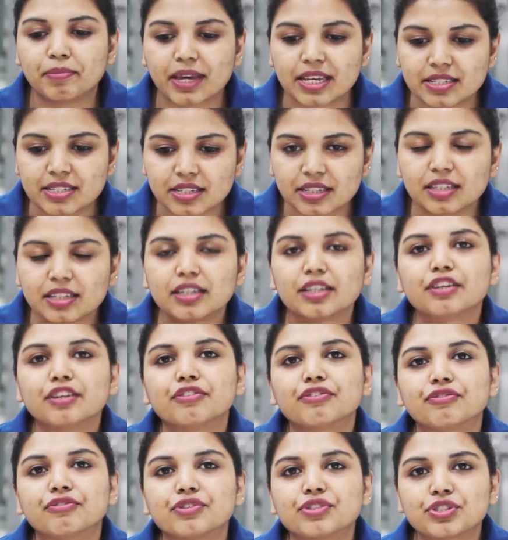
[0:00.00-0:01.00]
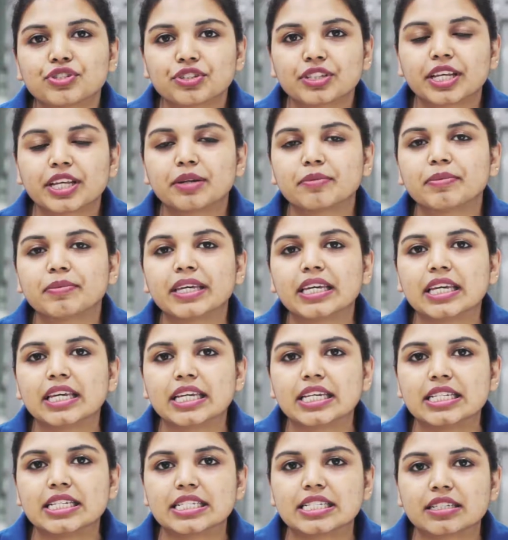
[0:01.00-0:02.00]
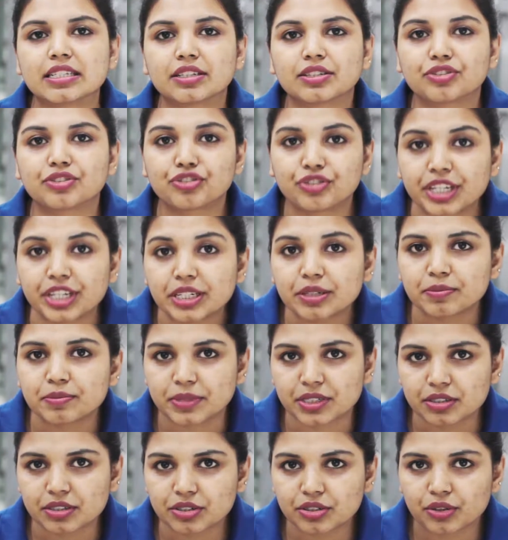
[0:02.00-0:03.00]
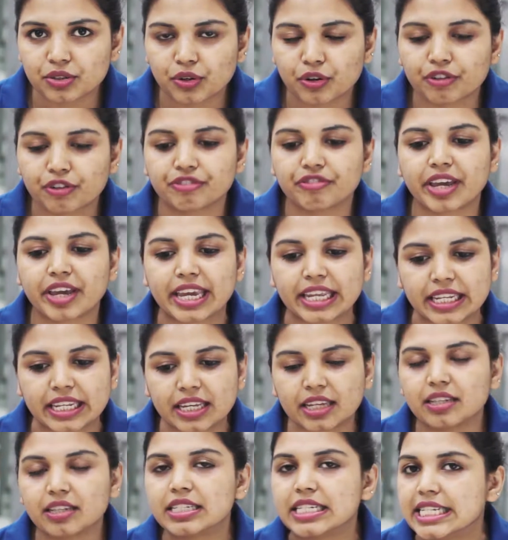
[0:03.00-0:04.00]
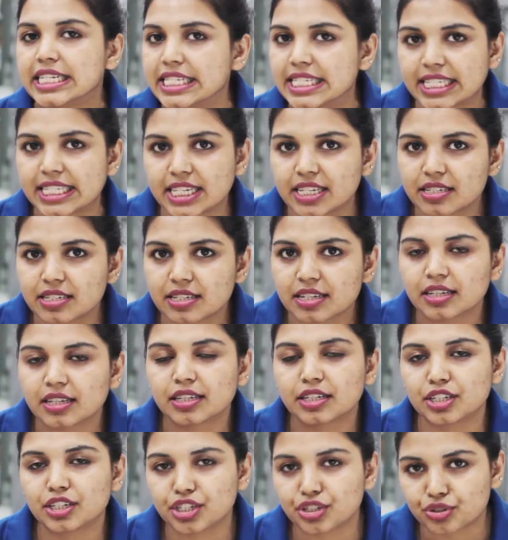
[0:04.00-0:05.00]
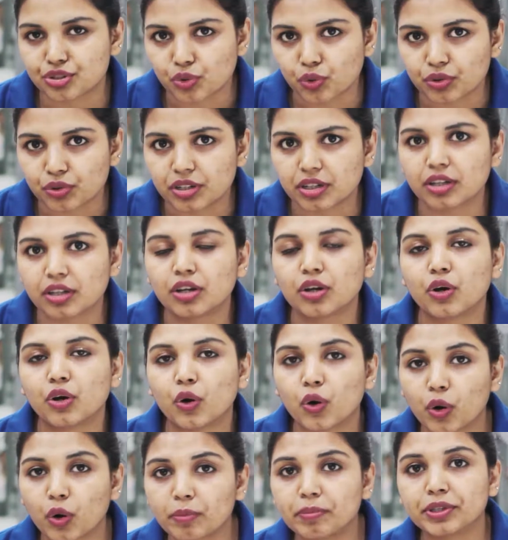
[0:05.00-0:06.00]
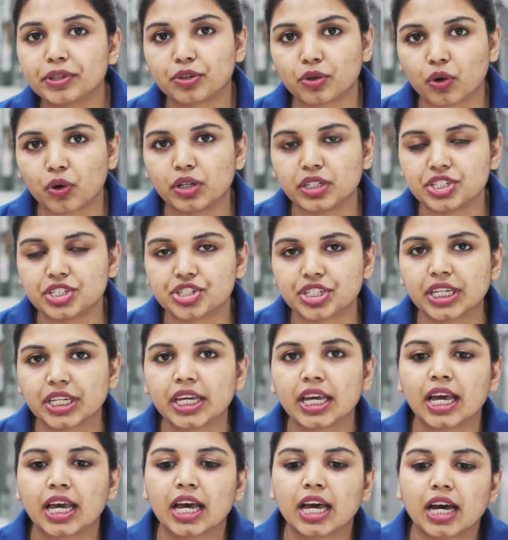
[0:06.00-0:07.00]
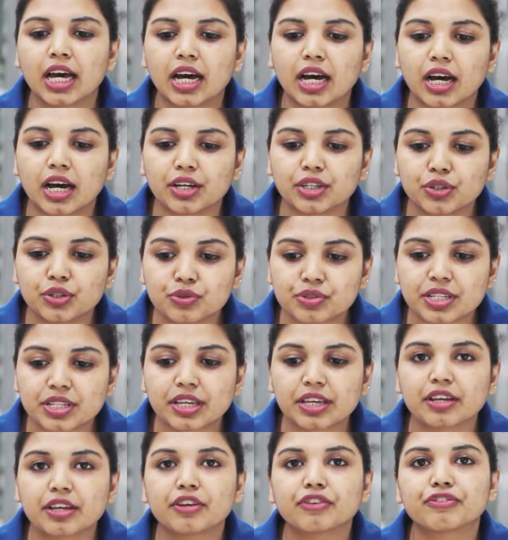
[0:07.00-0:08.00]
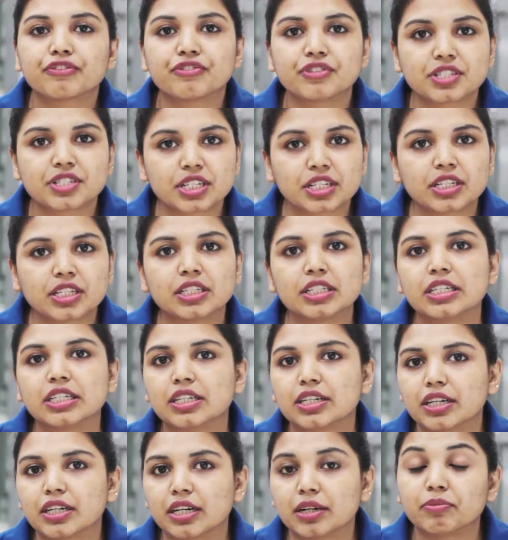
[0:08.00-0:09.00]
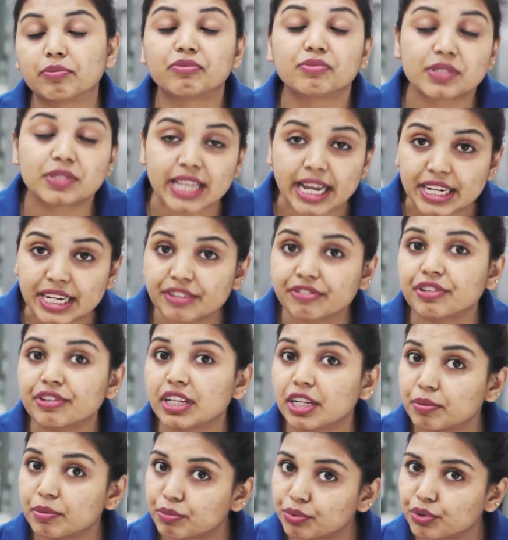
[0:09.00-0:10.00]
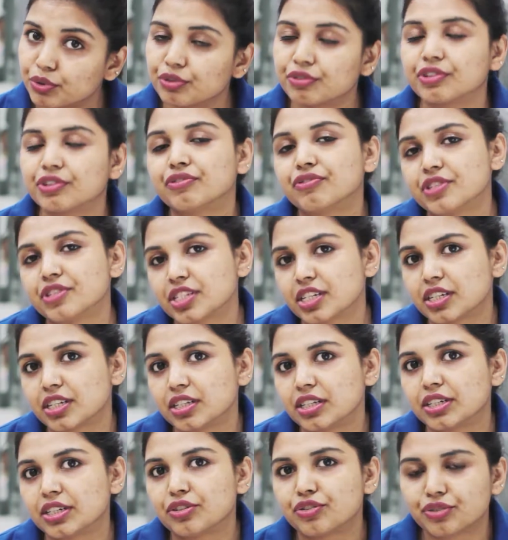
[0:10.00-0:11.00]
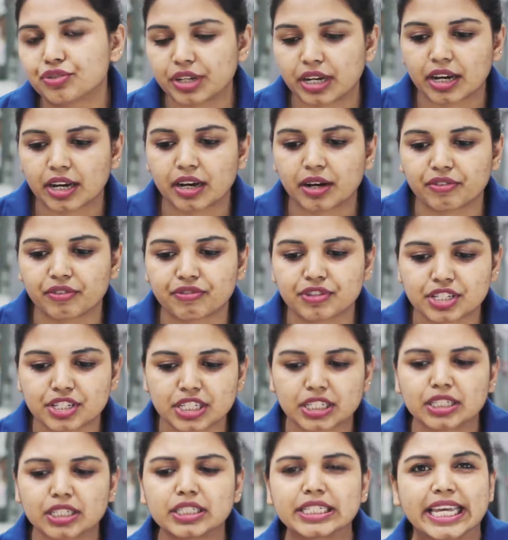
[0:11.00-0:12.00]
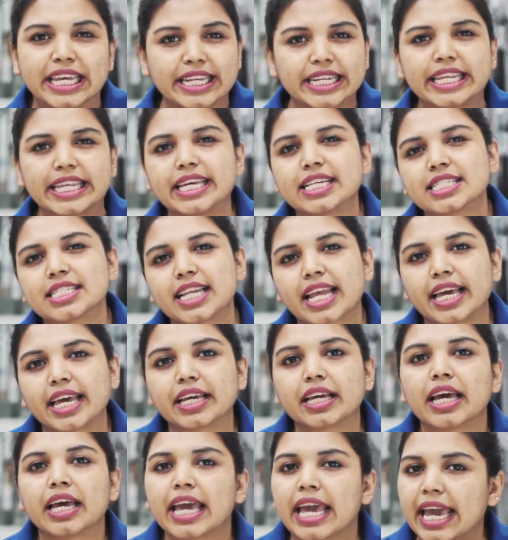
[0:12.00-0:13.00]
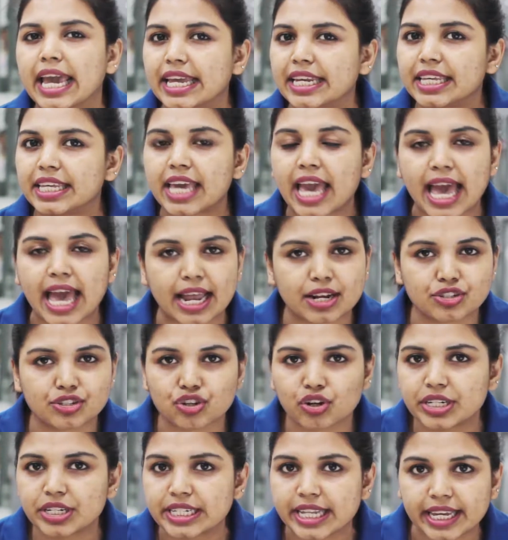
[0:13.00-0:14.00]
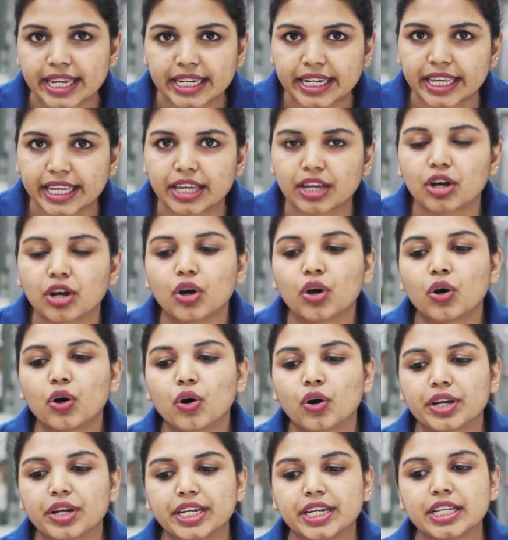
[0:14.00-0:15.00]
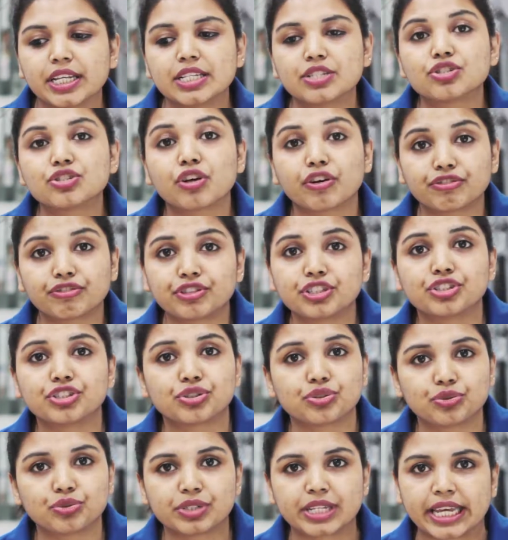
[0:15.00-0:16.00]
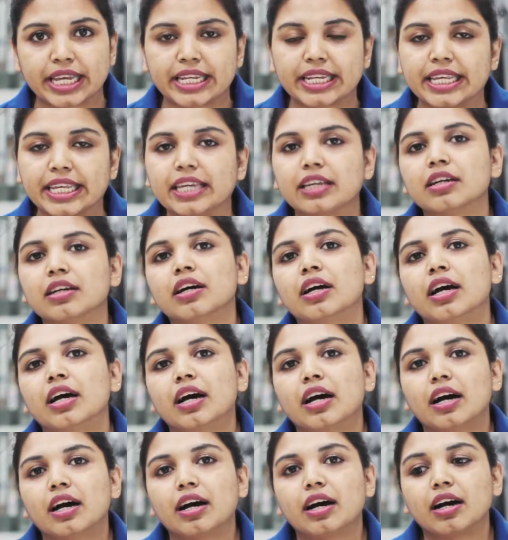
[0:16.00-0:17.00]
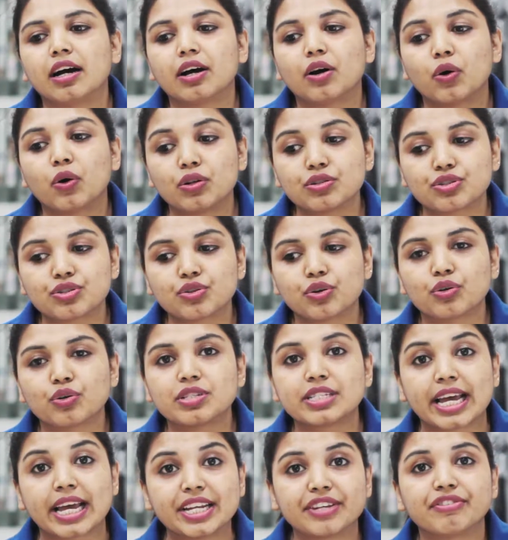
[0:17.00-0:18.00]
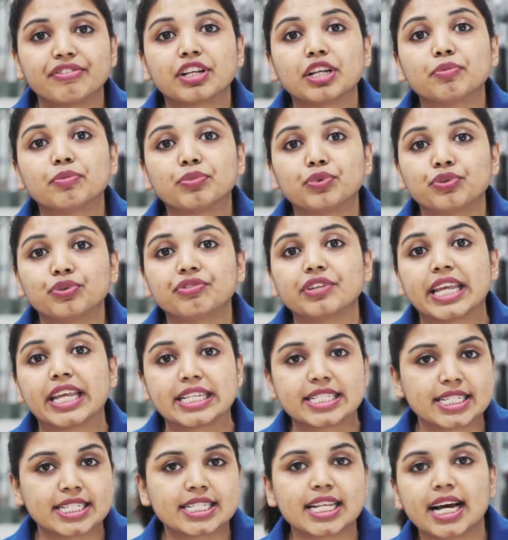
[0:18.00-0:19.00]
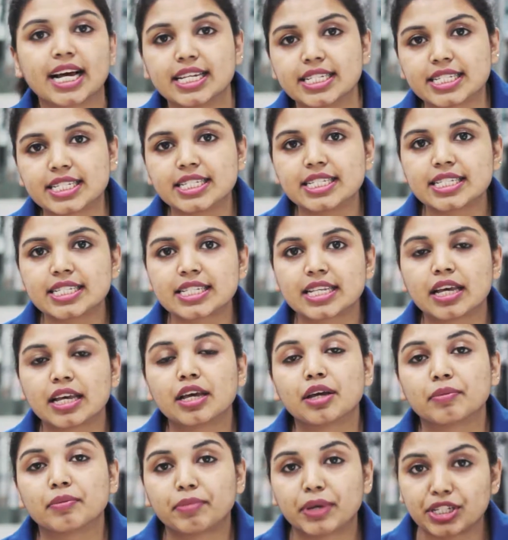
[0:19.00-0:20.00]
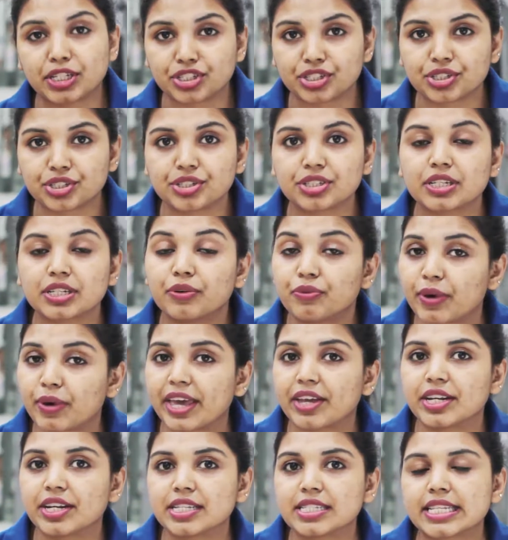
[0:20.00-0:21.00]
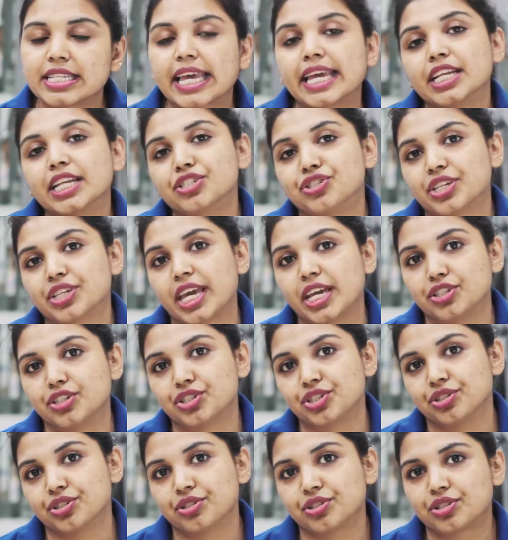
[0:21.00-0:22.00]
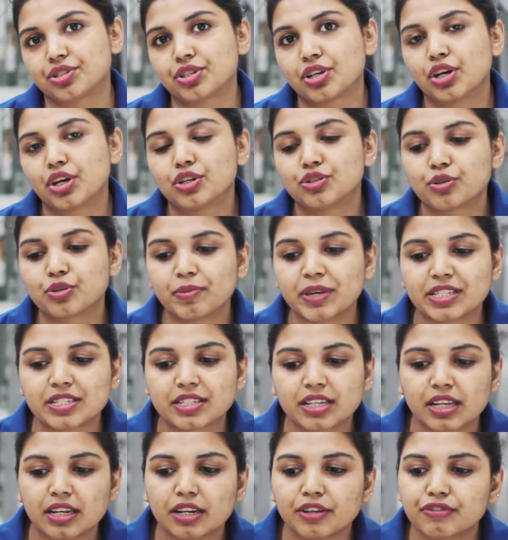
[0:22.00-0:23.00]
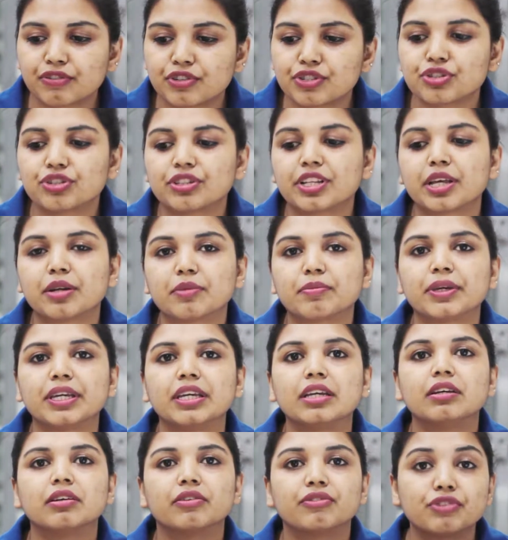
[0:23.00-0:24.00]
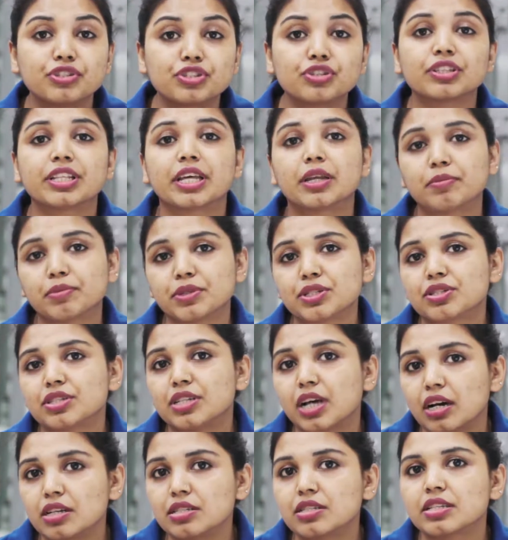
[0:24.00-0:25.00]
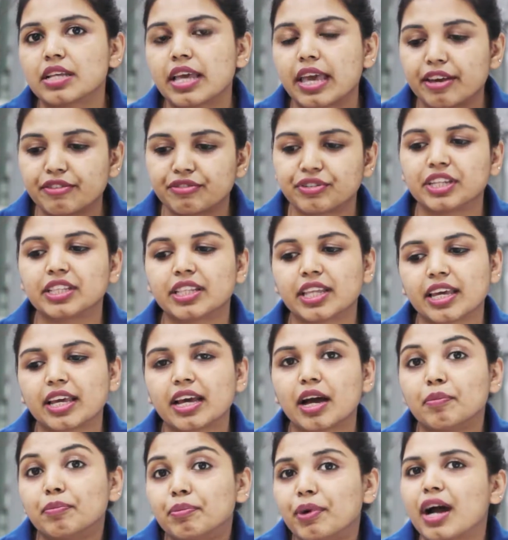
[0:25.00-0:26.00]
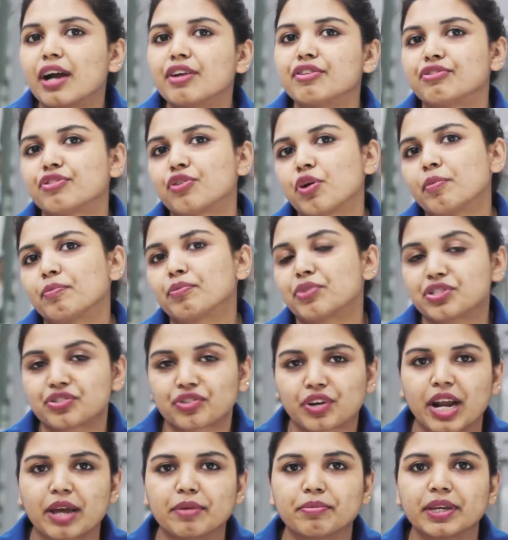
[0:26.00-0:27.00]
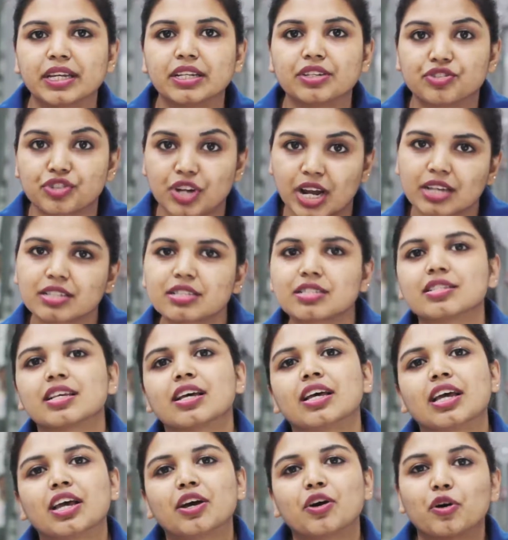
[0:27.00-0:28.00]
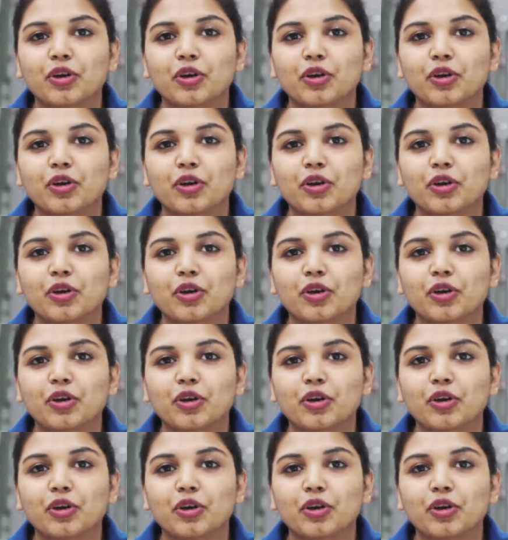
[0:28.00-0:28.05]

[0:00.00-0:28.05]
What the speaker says: Basically, physiotherapy is a treatment of any disease, disorder, or pathology using scientifically proven physical techniques, like any hands-on technique or any soft tissue technique, also scientifically proven exercises, patient awareness and educations. So basically, physiotherapist does everything apart from prescribing drugs